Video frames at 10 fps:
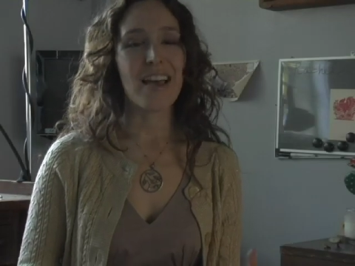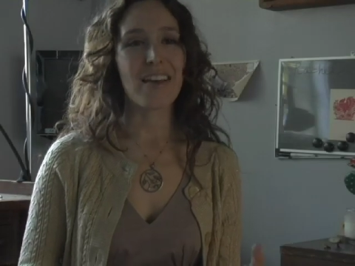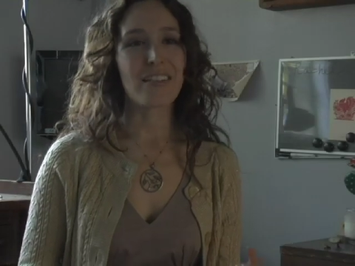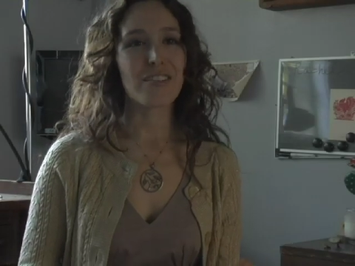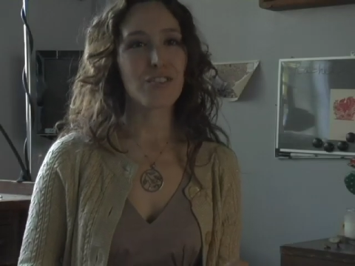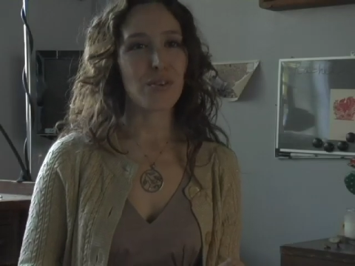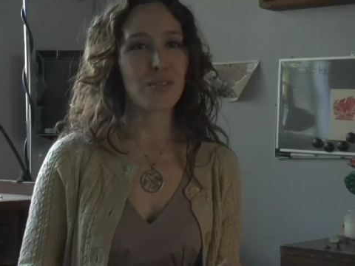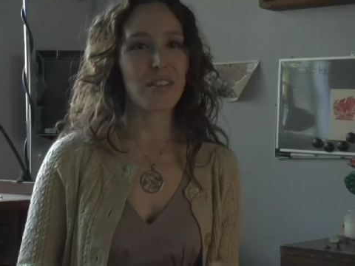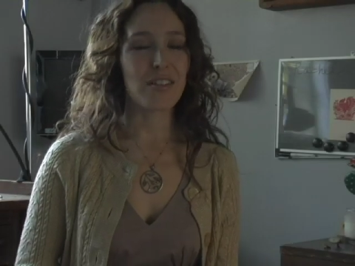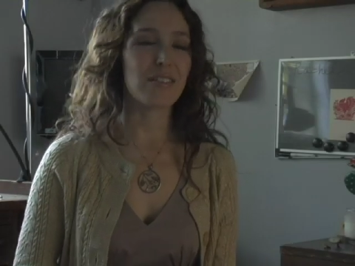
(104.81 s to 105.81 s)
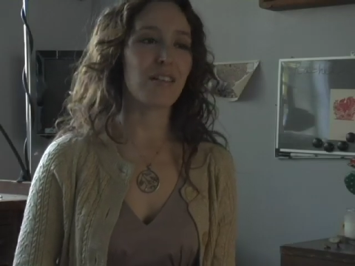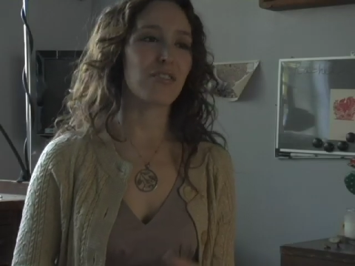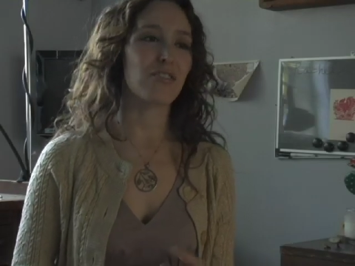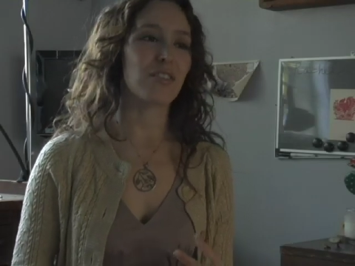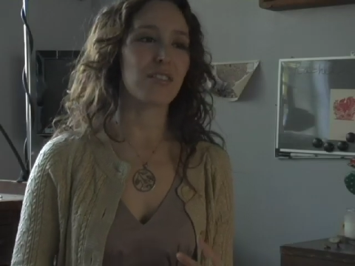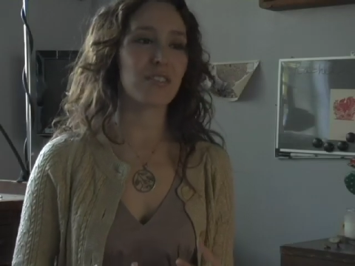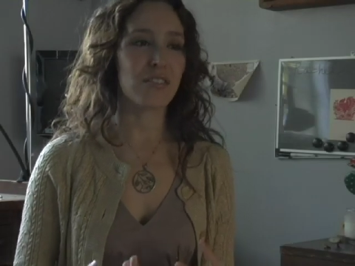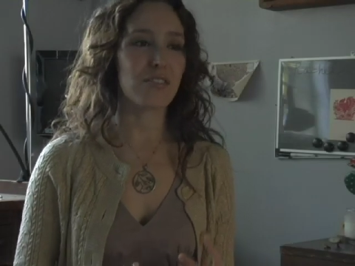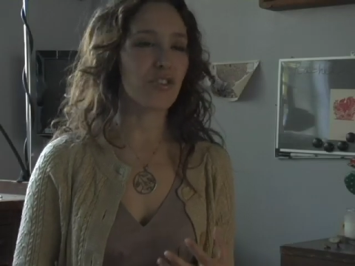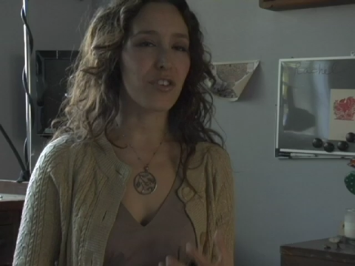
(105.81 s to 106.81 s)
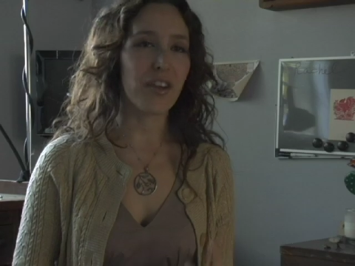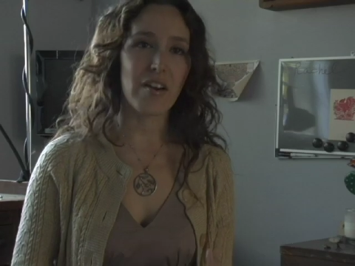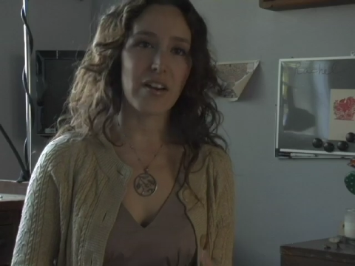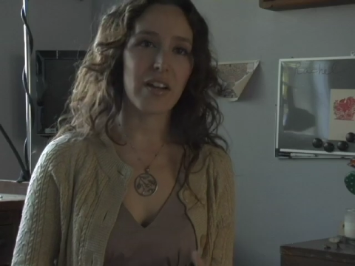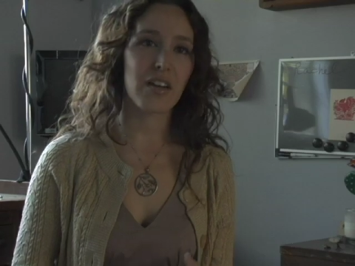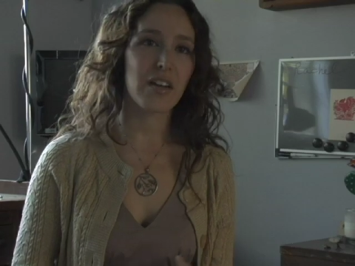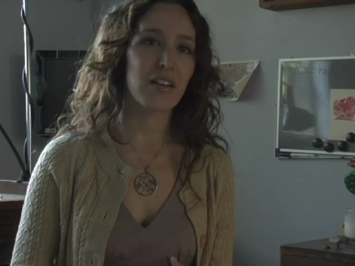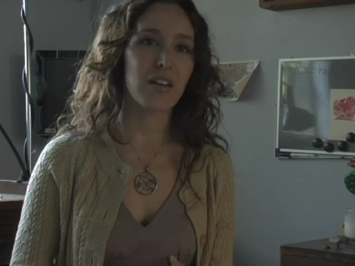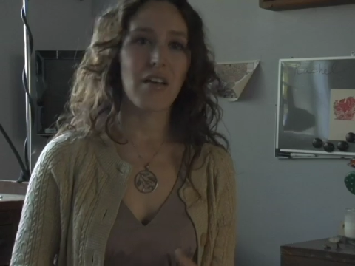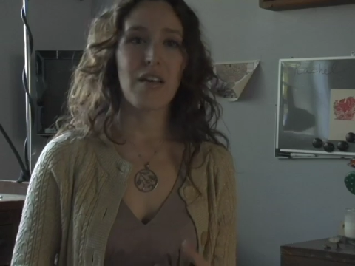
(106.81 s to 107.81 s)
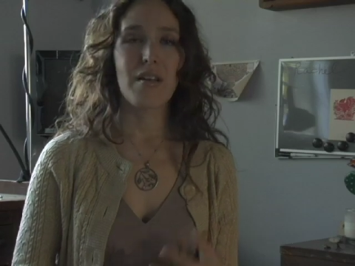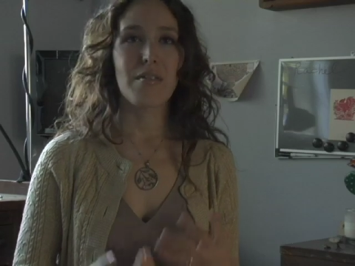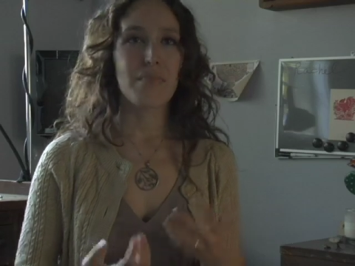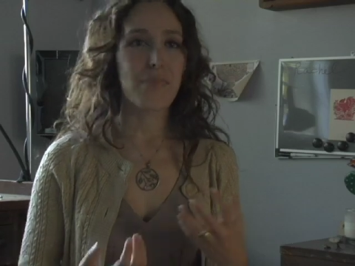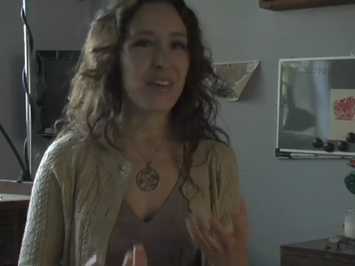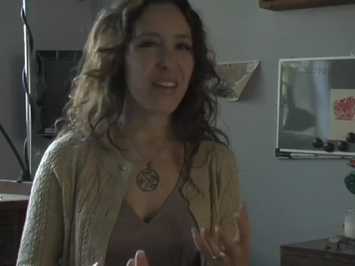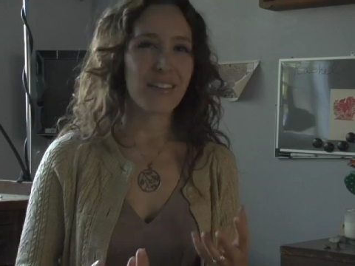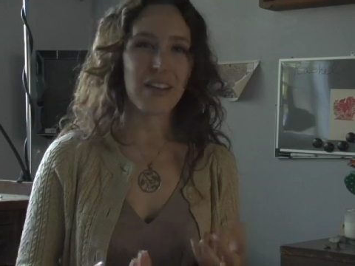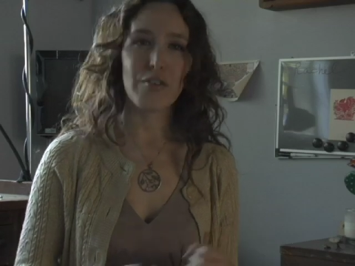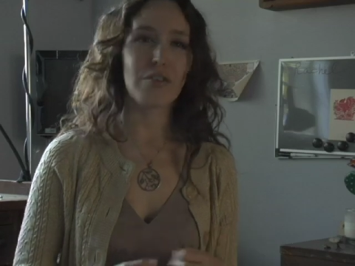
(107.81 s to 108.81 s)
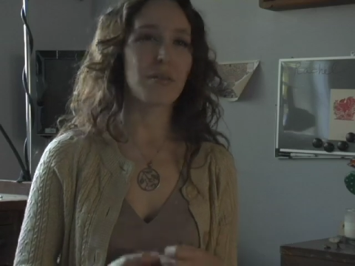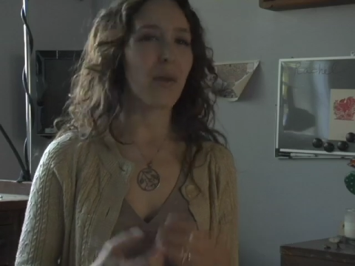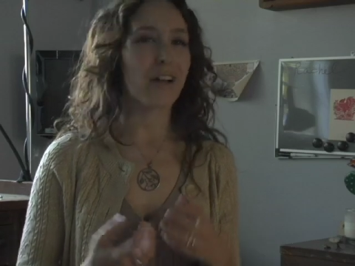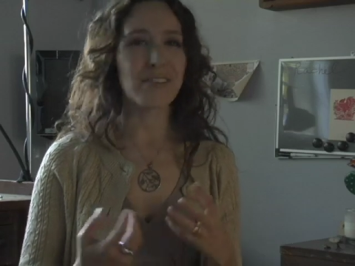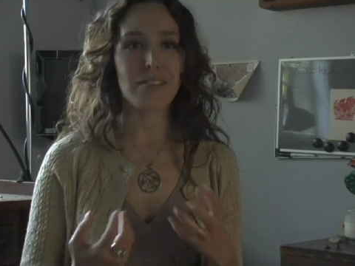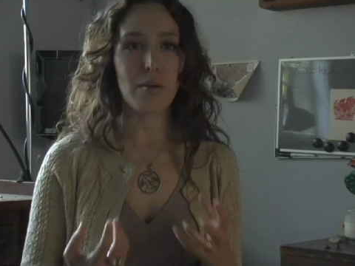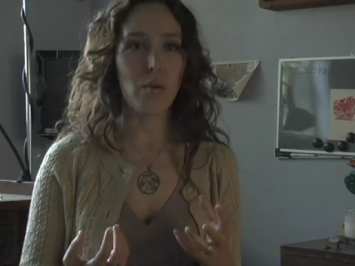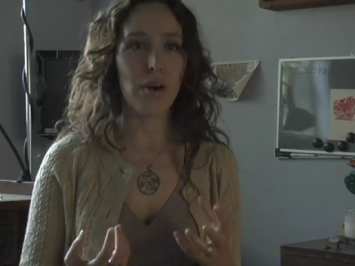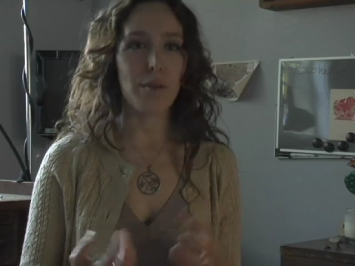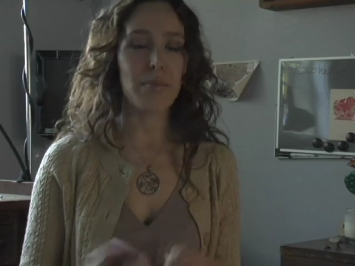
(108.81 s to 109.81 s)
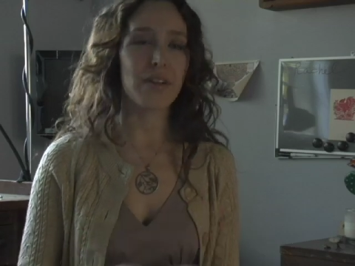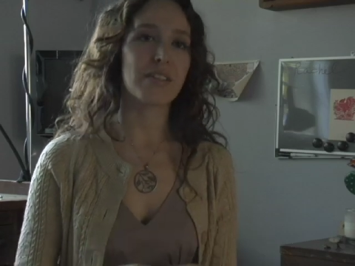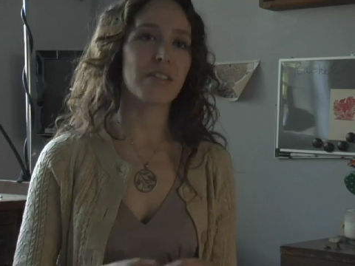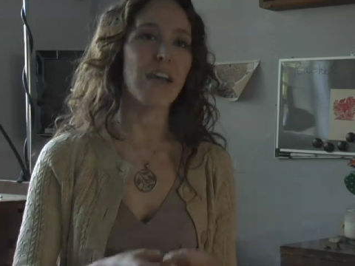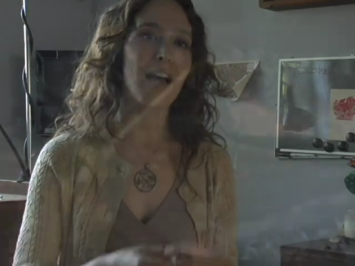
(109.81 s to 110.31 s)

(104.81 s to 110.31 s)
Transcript: And it shows that it's not just this generic thing that you can buy somewhere, but it's an